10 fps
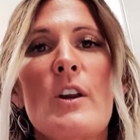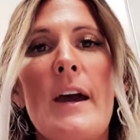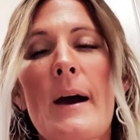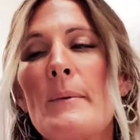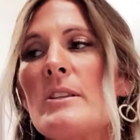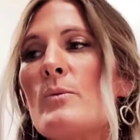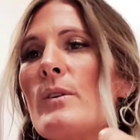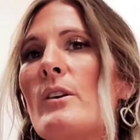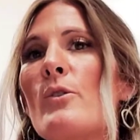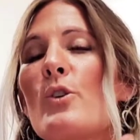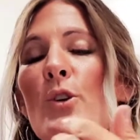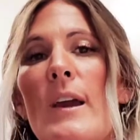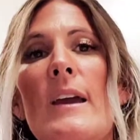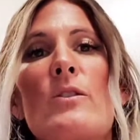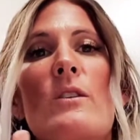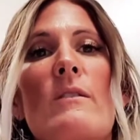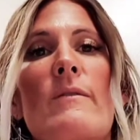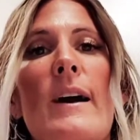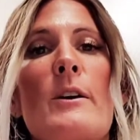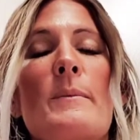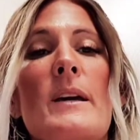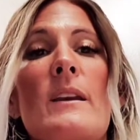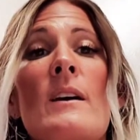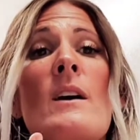habits and we can create the environment